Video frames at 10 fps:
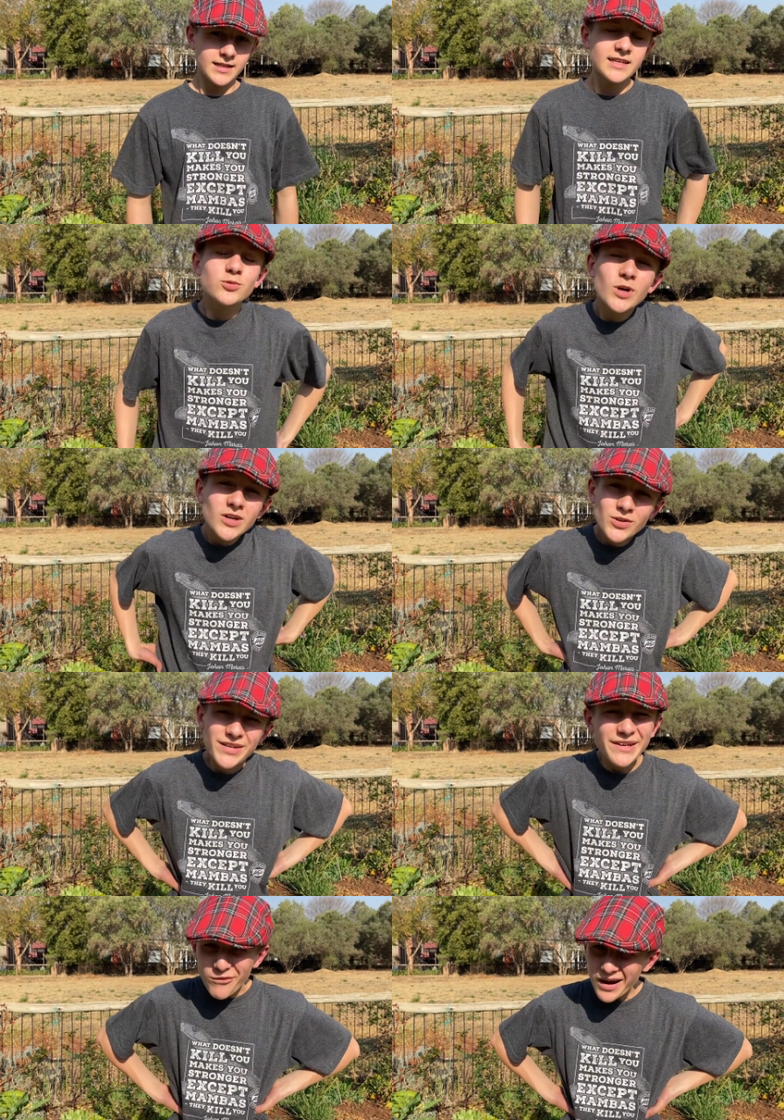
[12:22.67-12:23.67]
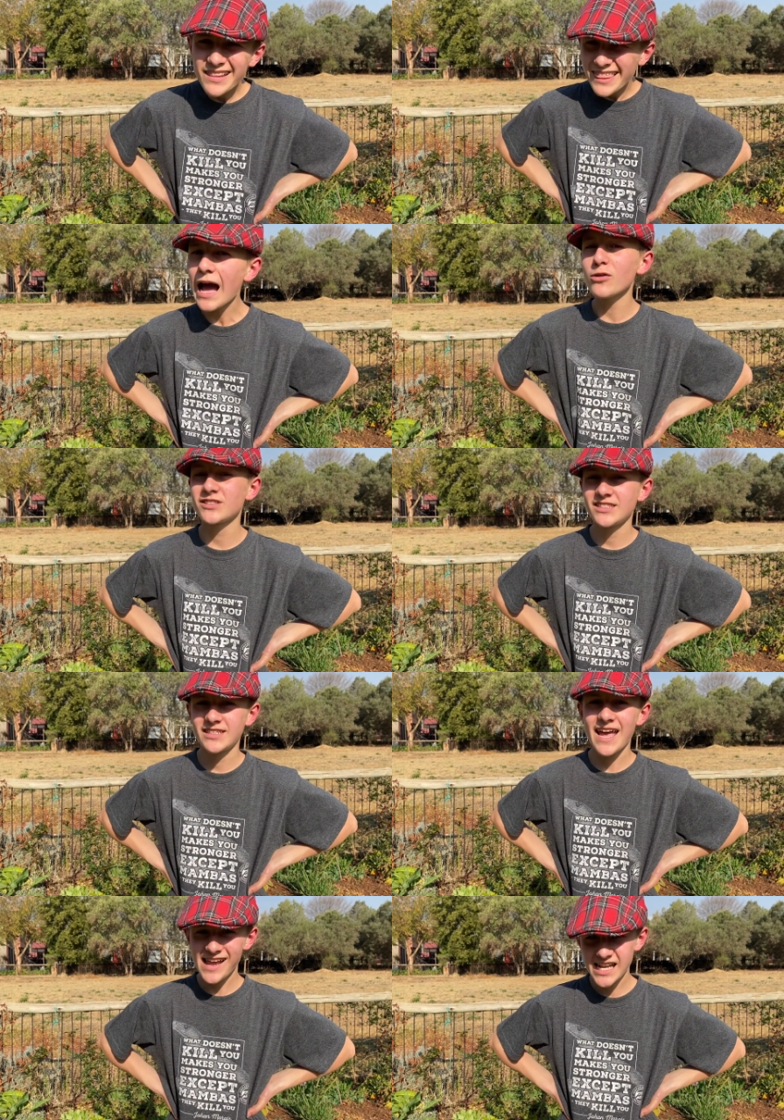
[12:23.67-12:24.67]
There's only
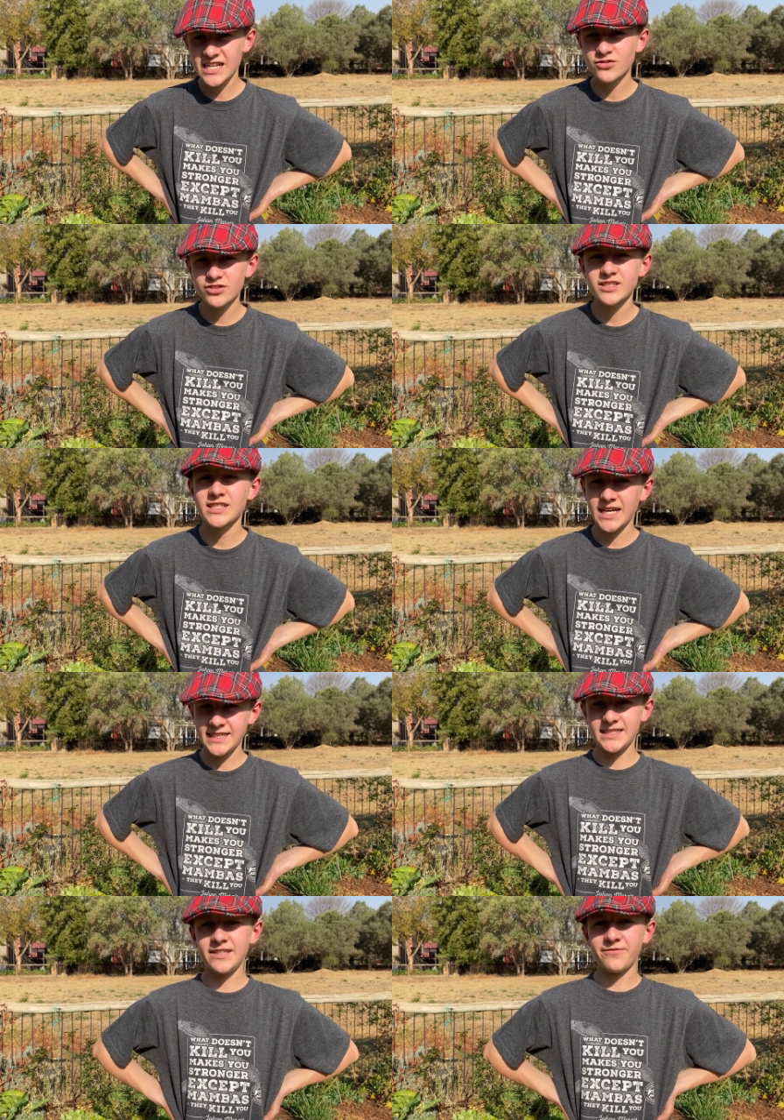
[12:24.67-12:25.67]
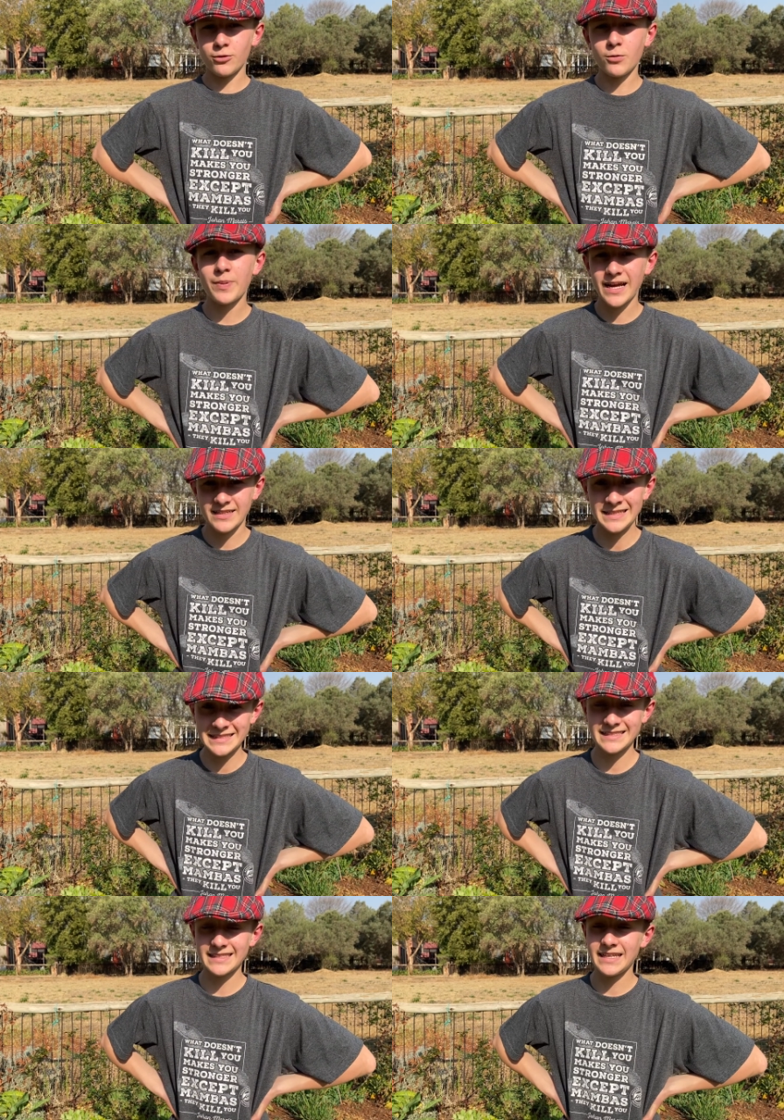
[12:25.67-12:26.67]
1,894
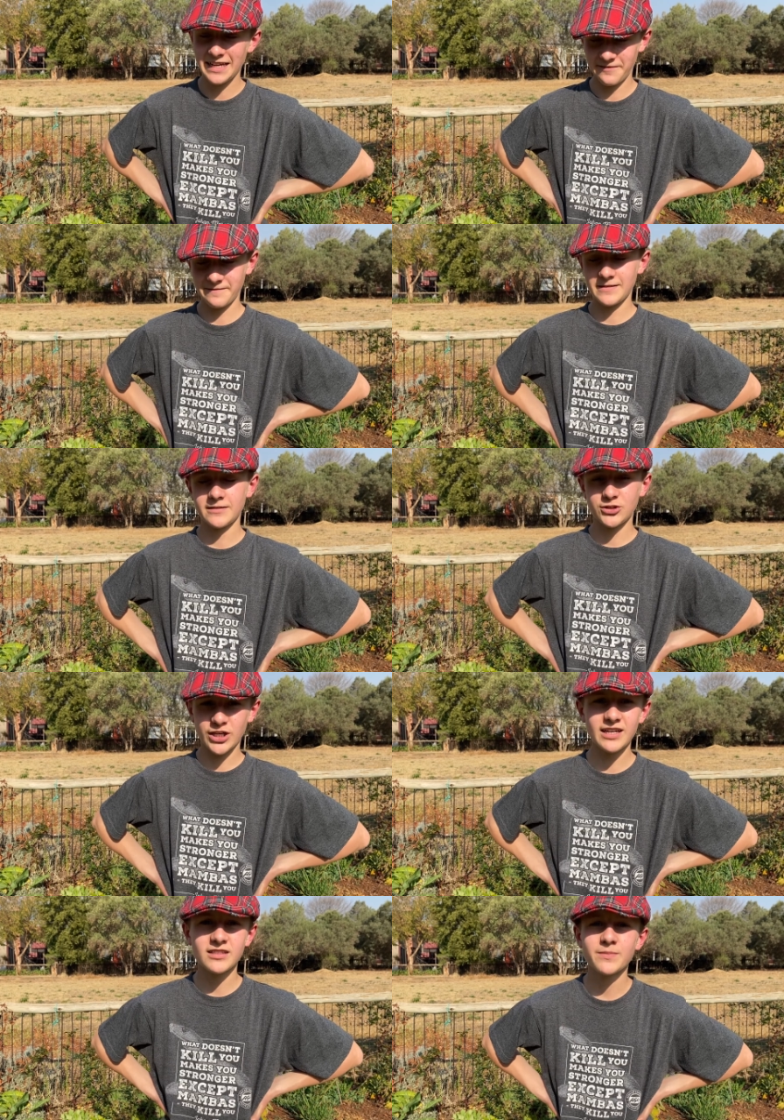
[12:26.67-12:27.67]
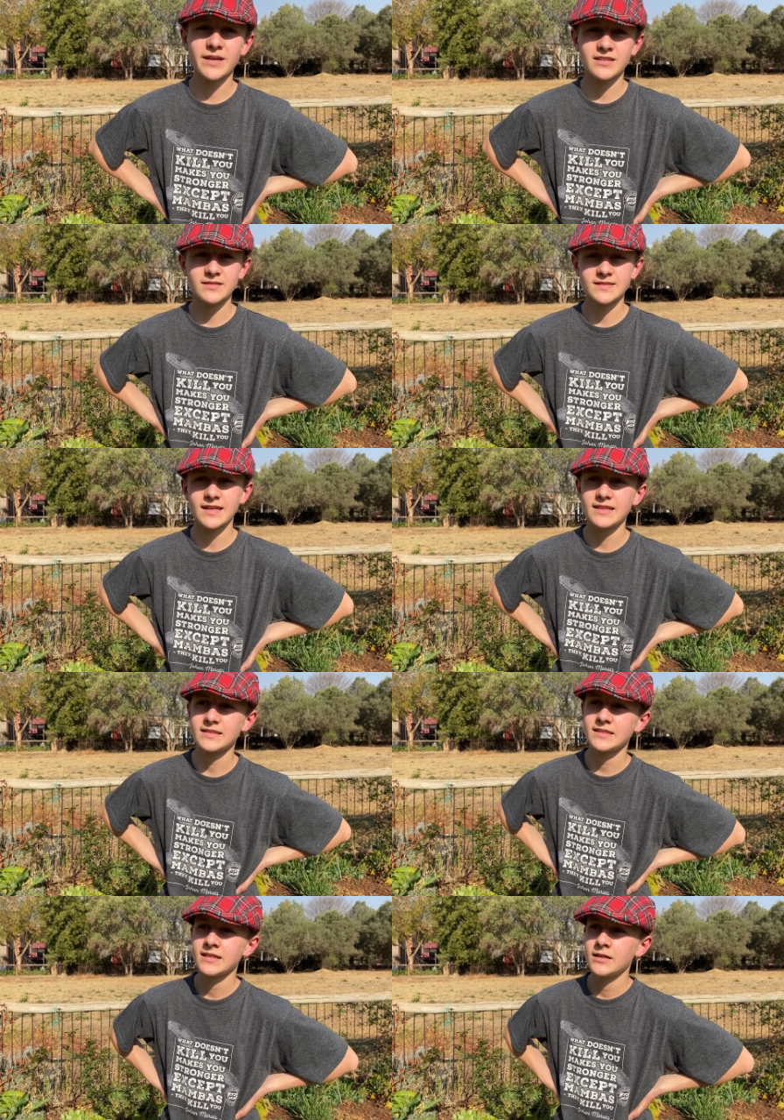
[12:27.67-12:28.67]
pandas left. Giant pandas, that
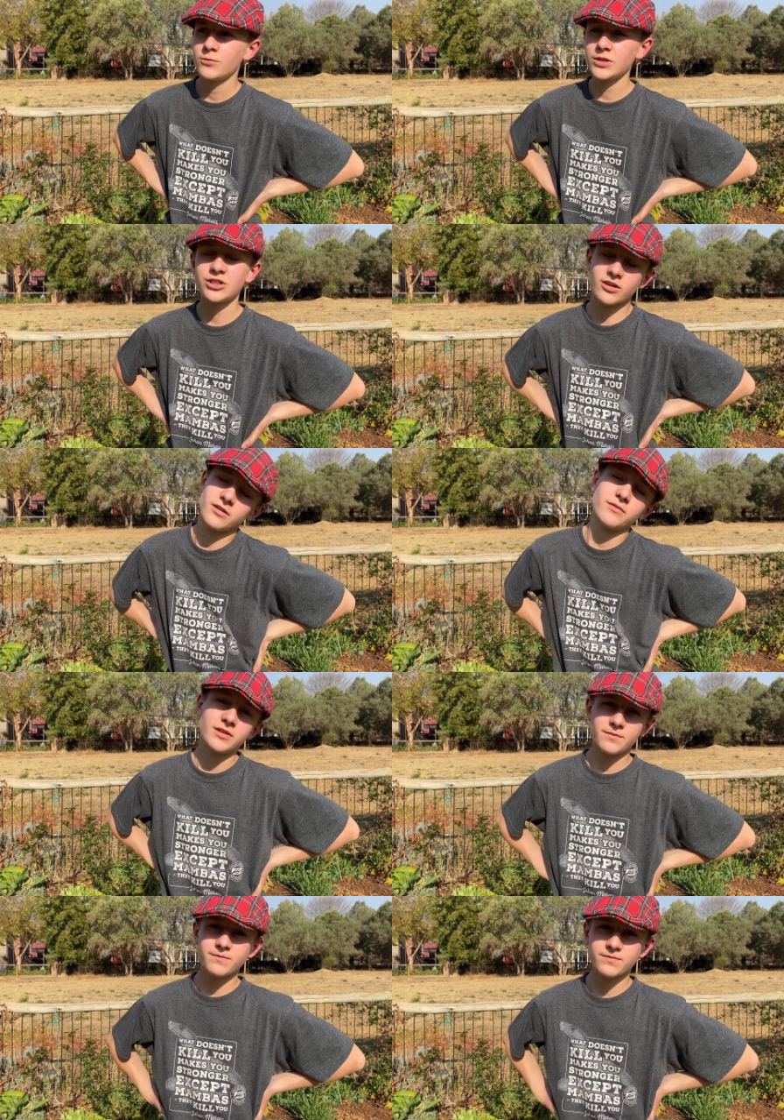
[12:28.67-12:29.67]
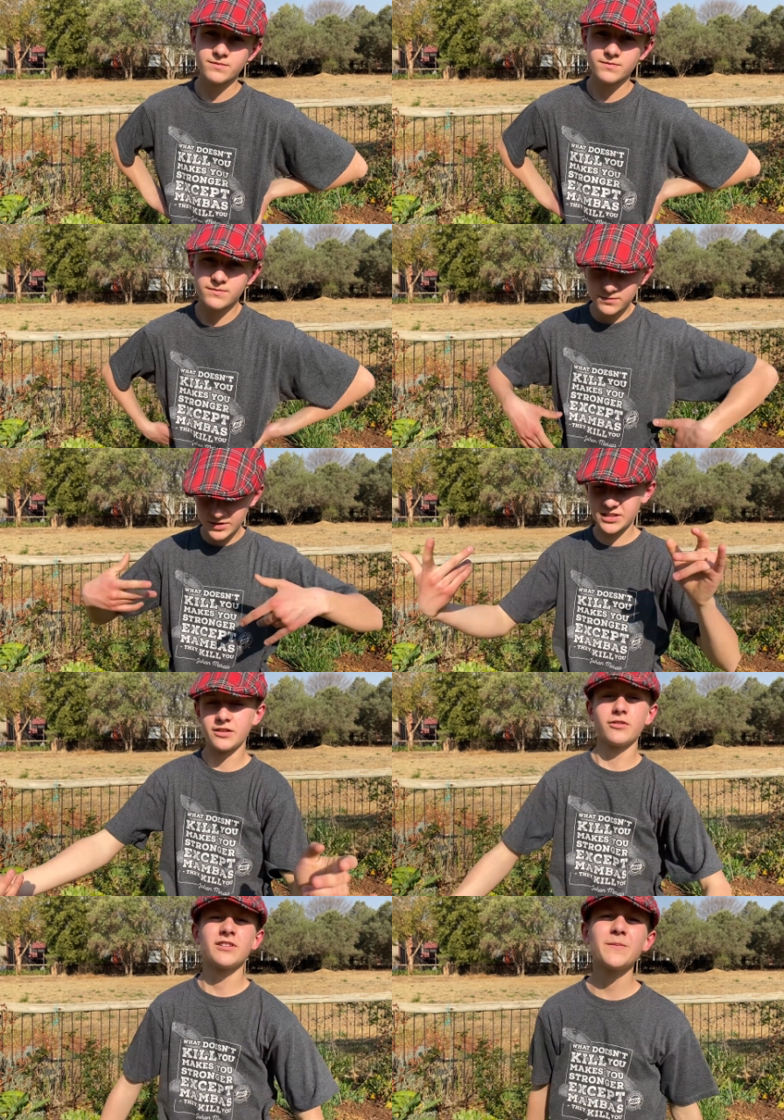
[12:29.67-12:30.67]
is, which are the
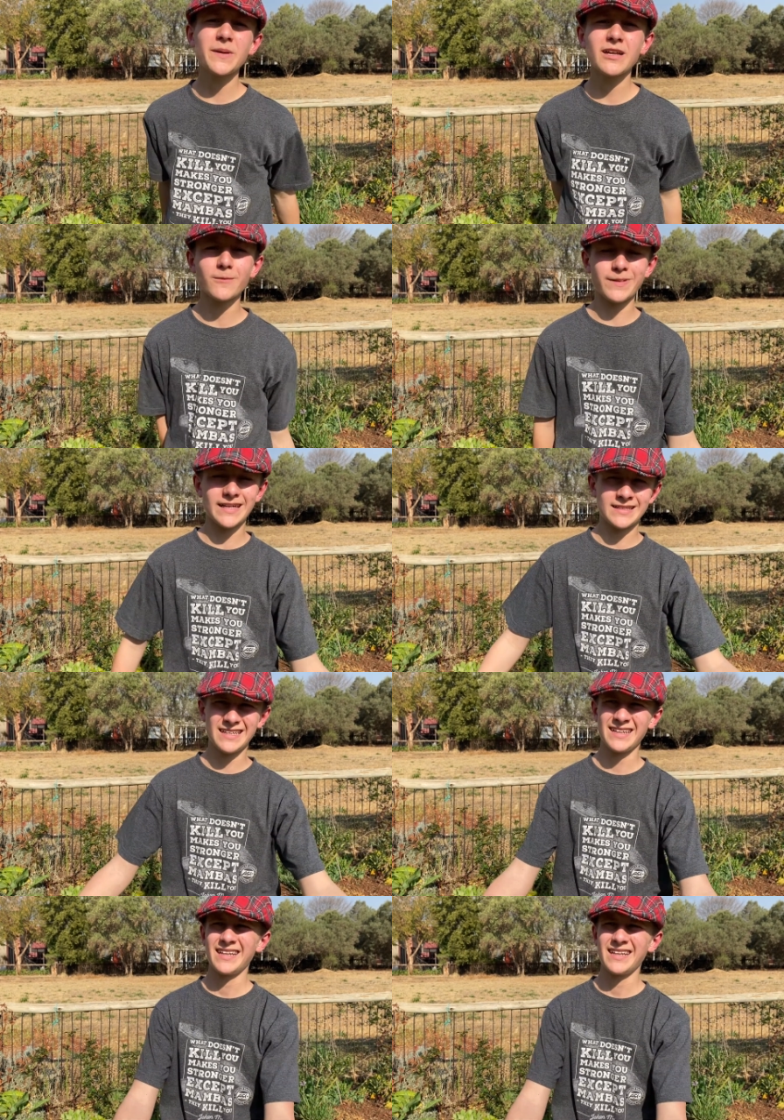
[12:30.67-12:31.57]
stereotypical panda.